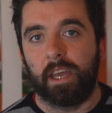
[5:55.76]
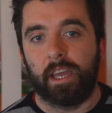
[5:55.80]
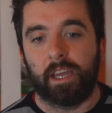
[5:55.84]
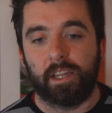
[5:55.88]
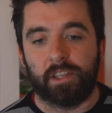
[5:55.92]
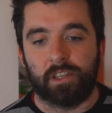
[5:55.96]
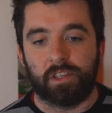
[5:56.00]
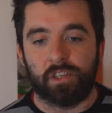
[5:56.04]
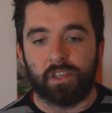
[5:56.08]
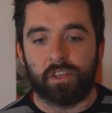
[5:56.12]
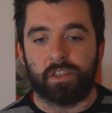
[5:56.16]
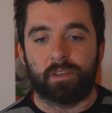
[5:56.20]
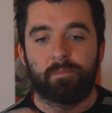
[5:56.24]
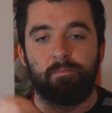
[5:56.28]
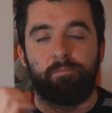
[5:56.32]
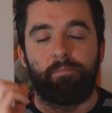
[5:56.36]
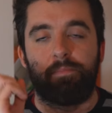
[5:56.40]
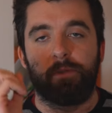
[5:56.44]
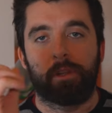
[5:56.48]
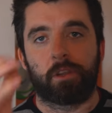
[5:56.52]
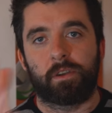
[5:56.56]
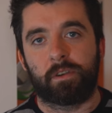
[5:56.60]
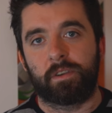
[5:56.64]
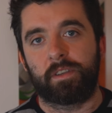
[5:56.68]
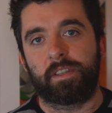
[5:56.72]
It just
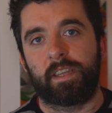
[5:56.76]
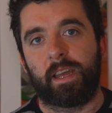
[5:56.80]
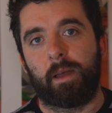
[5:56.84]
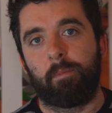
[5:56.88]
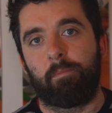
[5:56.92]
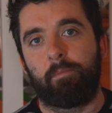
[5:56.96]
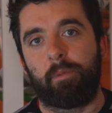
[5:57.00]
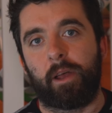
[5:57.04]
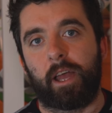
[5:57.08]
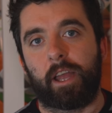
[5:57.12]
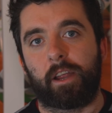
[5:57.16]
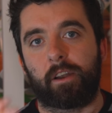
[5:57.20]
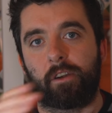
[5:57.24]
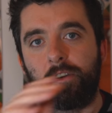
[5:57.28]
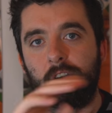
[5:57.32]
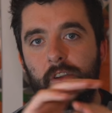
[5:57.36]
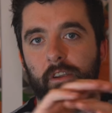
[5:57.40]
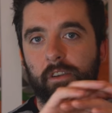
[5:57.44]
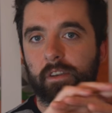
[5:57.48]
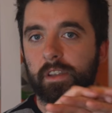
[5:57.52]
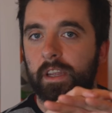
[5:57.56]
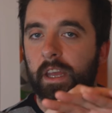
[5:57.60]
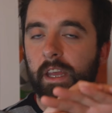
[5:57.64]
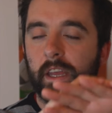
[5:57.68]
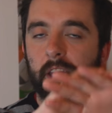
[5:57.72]
blurs that
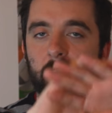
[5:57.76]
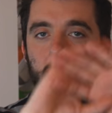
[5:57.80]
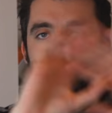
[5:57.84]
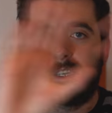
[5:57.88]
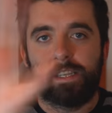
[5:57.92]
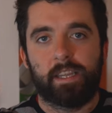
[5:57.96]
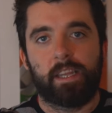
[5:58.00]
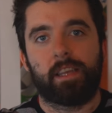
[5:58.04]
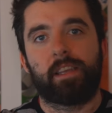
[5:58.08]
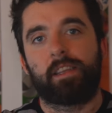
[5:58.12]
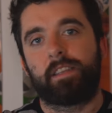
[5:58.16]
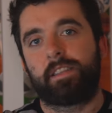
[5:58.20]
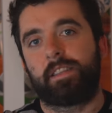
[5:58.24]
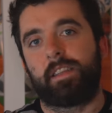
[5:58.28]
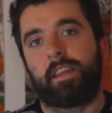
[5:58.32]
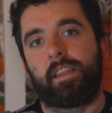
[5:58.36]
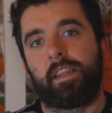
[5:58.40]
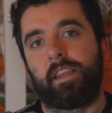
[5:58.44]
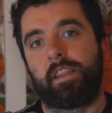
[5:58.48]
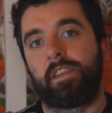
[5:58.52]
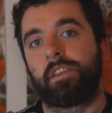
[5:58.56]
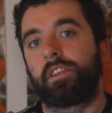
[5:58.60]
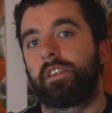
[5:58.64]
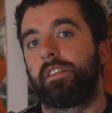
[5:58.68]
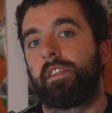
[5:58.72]
background, takes
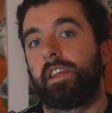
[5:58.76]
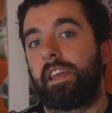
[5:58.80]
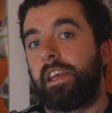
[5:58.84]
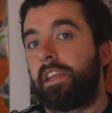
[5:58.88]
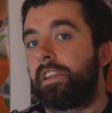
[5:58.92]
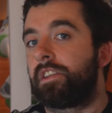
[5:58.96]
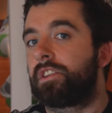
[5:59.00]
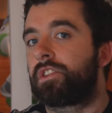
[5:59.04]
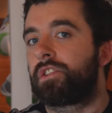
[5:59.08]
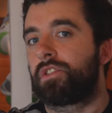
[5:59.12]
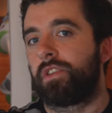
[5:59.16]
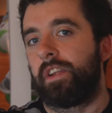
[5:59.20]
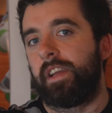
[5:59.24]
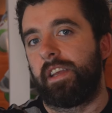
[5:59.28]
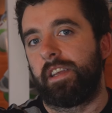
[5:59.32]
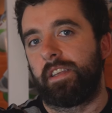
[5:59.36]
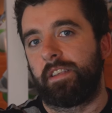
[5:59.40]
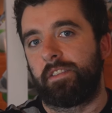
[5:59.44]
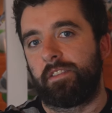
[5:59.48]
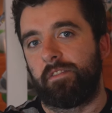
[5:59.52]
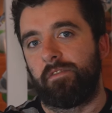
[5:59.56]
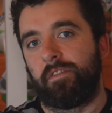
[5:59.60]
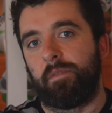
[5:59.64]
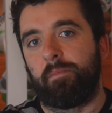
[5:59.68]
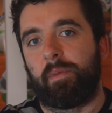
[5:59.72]
that in, the
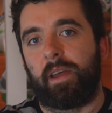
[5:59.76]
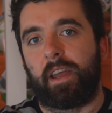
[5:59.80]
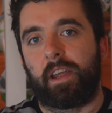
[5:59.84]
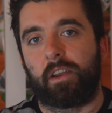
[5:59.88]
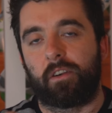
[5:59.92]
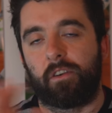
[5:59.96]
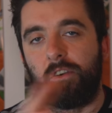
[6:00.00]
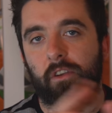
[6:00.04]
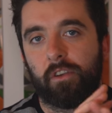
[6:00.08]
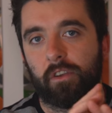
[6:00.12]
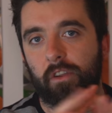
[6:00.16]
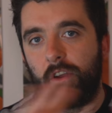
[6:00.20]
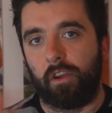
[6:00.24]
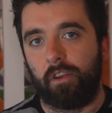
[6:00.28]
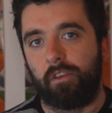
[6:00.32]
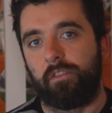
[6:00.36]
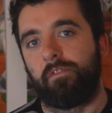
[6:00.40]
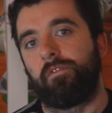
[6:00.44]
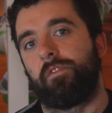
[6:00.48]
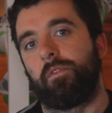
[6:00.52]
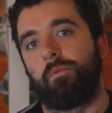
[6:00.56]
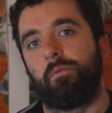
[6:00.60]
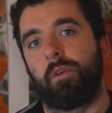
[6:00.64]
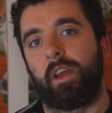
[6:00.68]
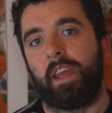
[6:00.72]
interest of the background out
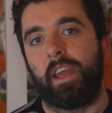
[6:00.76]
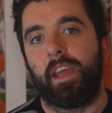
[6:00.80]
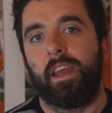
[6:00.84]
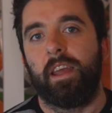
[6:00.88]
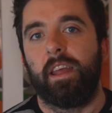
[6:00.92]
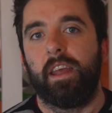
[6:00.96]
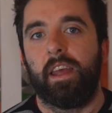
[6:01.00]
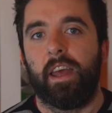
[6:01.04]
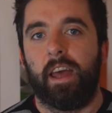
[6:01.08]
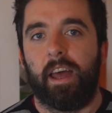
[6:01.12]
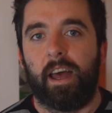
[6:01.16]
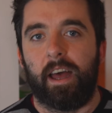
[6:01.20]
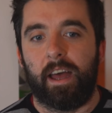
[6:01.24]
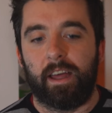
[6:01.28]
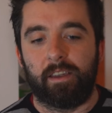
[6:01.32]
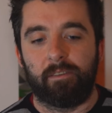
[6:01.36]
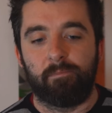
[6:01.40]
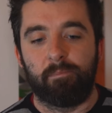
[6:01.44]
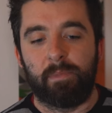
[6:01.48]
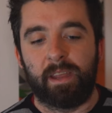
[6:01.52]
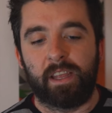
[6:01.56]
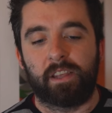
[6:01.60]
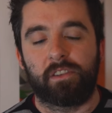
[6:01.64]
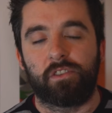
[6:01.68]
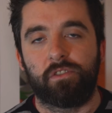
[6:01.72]
of the way,
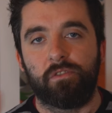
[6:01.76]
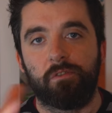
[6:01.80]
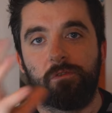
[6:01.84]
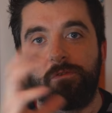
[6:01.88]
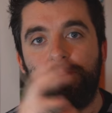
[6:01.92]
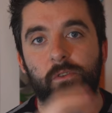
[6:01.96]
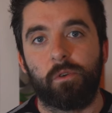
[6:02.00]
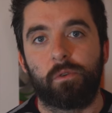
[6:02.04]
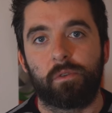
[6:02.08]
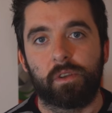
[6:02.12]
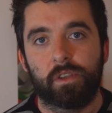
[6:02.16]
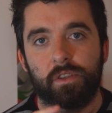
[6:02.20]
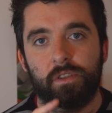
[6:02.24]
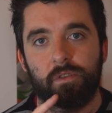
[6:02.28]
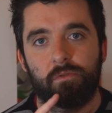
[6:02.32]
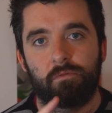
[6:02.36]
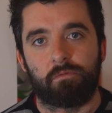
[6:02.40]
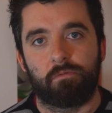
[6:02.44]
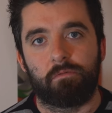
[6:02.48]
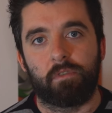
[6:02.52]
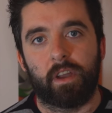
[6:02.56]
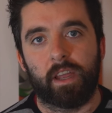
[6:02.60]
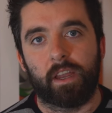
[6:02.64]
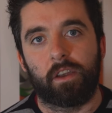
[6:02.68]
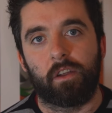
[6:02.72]
and makes you focus
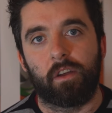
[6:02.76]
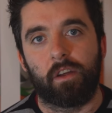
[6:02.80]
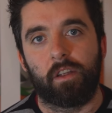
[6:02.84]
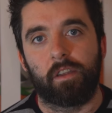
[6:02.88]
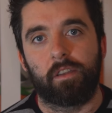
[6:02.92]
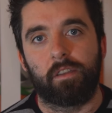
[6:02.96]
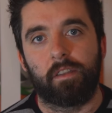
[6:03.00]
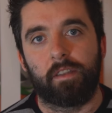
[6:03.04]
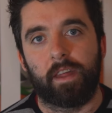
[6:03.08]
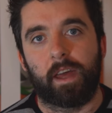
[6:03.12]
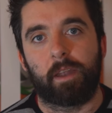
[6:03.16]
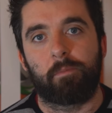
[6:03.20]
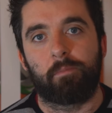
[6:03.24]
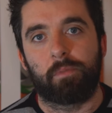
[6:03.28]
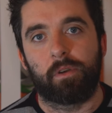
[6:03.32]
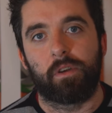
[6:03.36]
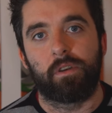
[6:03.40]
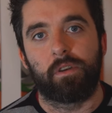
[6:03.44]
right on that